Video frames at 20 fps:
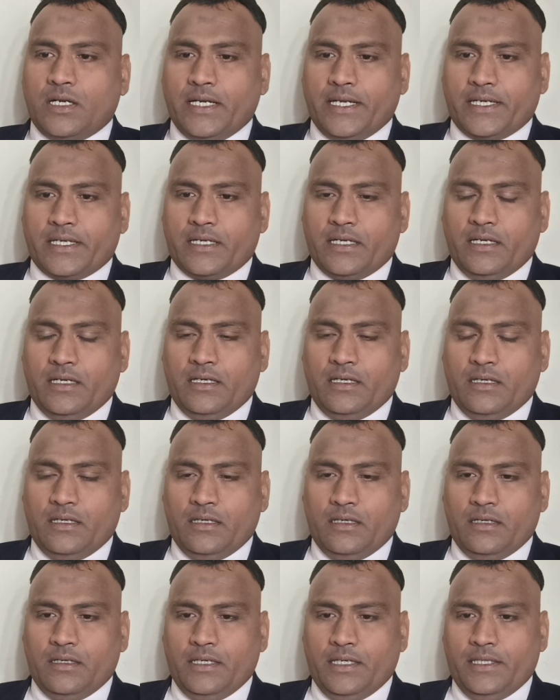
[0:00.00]
connect
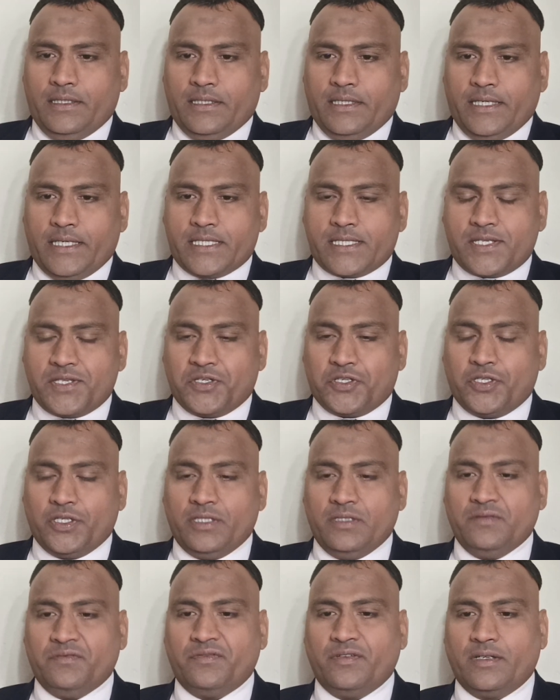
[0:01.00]
in the next
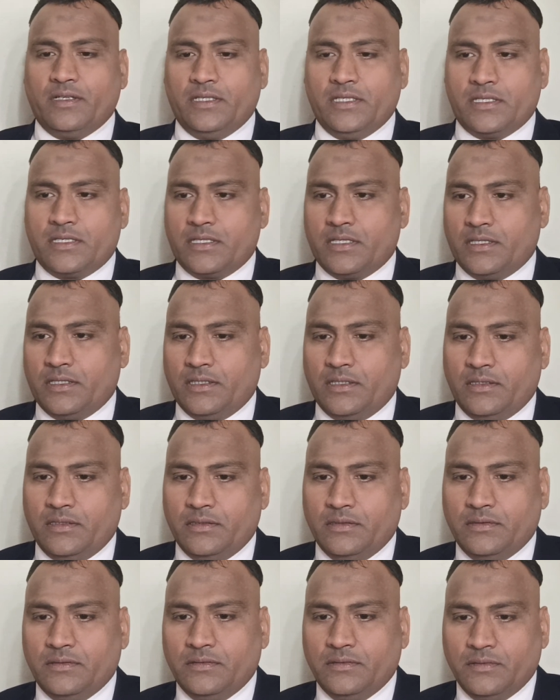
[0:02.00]
session for this
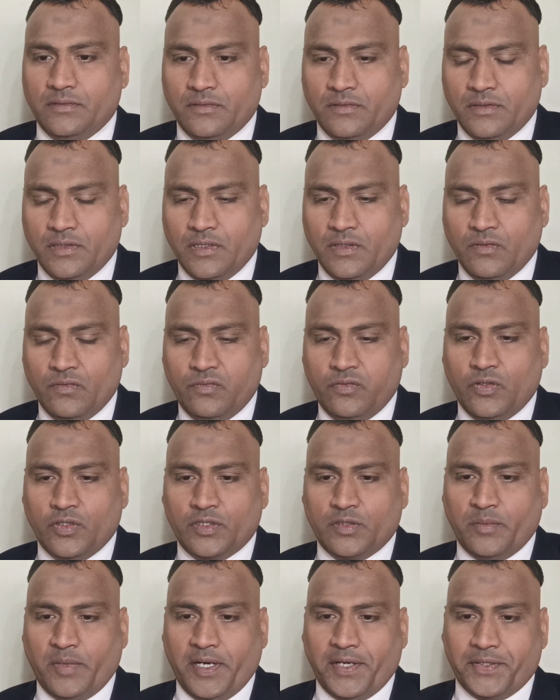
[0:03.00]

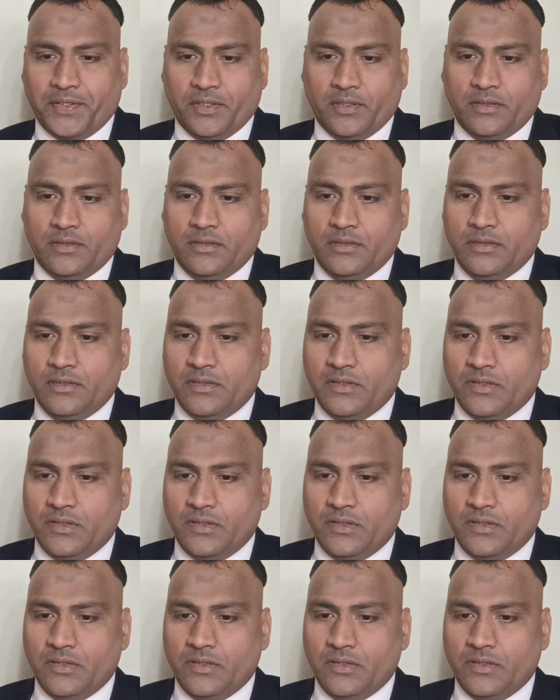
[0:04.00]
fourth module,